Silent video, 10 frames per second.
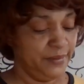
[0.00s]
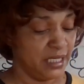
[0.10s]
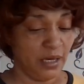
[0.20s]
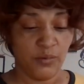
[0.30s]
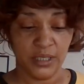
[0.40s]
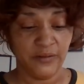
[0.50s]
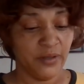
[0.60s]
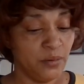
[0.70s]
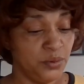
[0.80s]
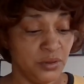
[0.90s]
Man, I wasn't
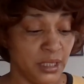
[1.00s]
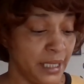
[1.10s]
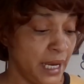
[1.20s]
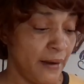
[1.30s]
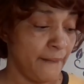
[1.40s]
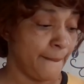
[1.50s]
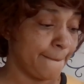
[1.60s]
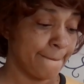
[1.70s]
even gonna pull that out.